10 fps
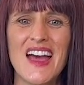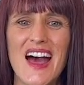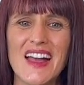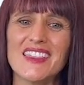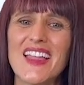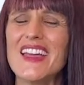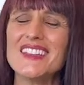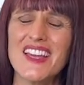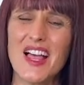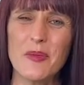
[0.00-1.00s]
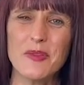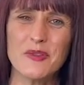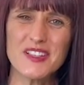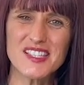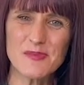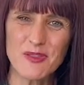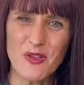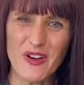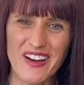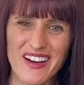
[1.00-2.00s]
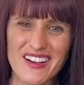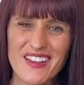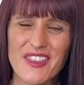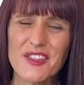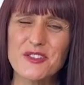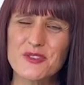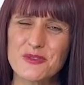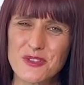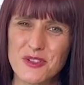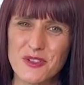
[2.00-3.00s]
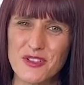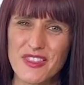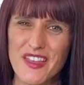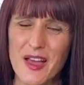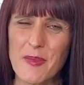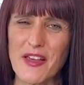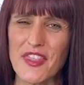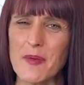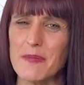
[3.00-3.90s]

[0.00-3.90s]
I'd like to help you explore the truth about that